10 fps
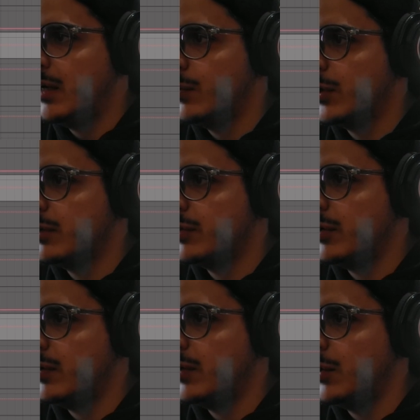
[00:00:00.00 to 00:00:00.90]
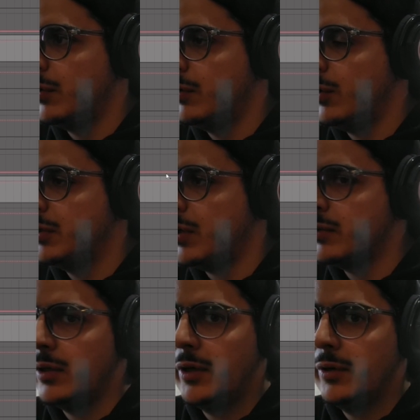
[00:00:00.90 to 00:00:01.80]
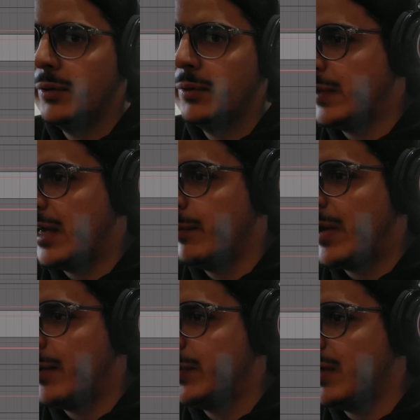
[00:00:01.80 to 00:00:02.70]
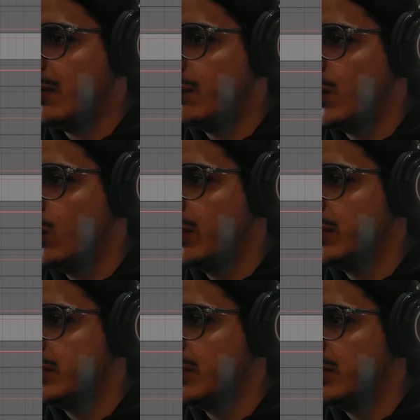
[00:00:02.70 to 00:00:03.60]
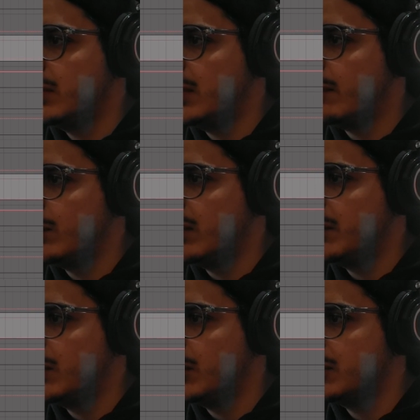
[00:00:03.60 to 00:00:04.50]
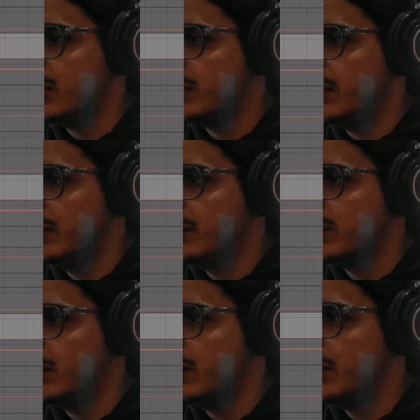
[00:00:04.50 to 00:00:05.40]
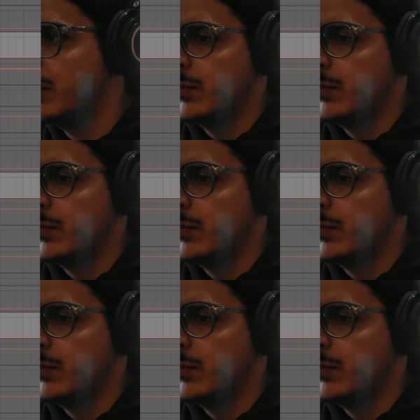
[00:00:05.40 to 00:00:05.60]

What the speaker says: And we're going to turn on the noise oscillator and map the LFO1 to the level of the noise oscillator as well.